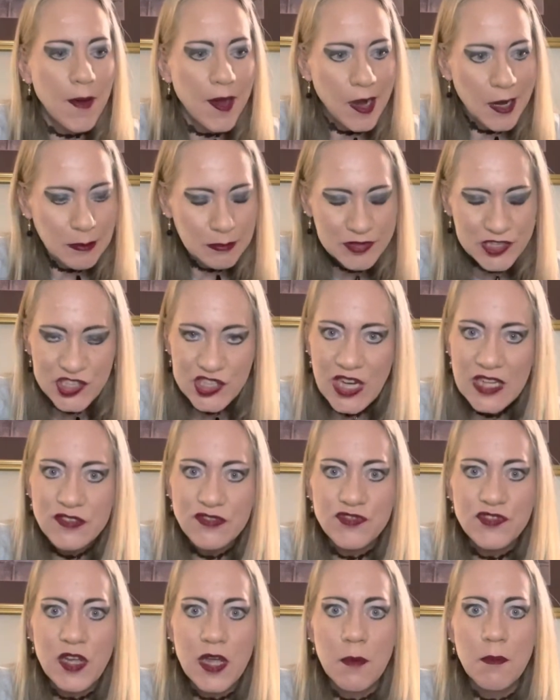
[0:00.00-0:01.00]
upset
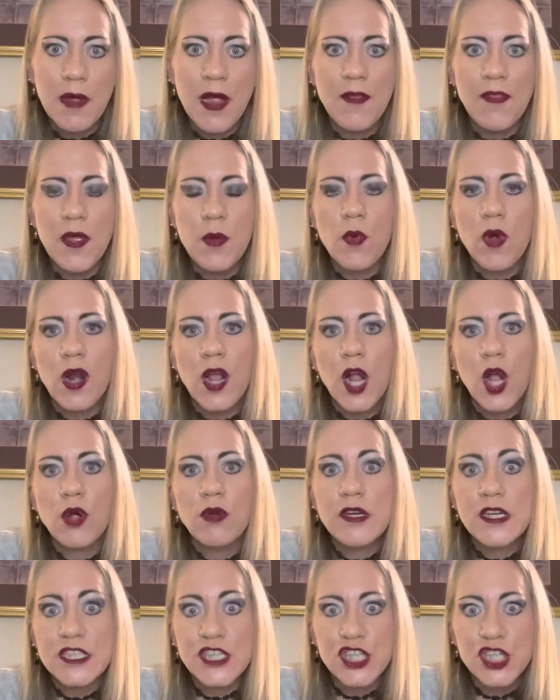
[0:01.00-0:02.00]
them and they want to go
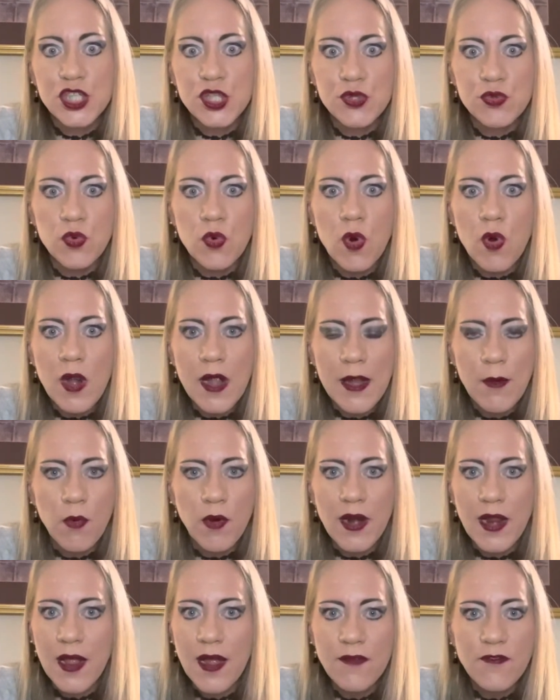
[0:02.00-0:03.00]
destroy
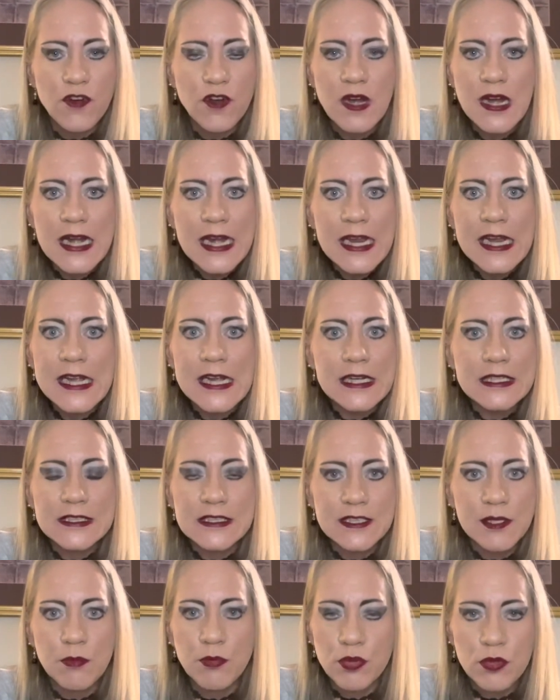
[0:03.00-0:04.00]
whatever it
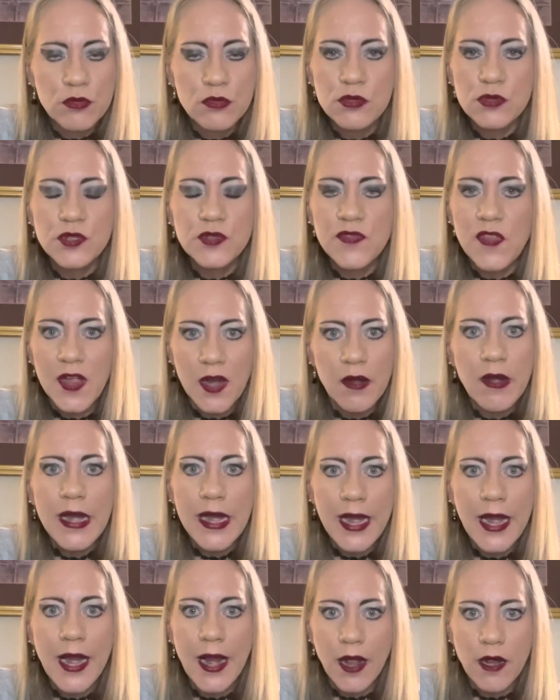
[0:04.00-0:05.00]
is that bruised their
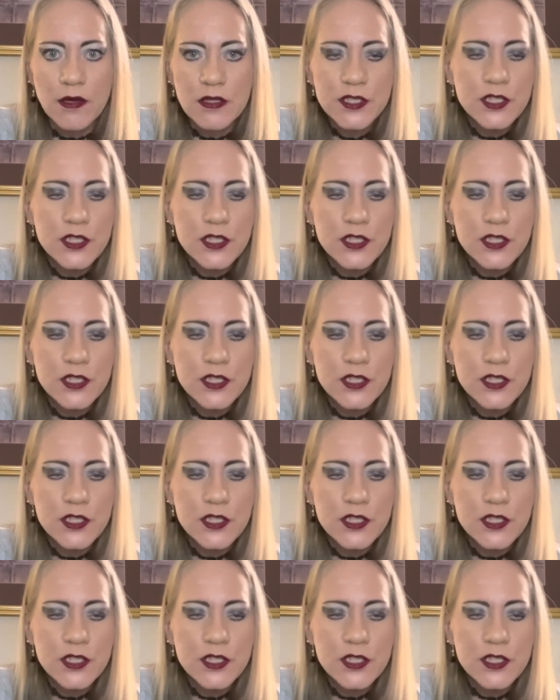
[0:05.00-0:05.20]
ego.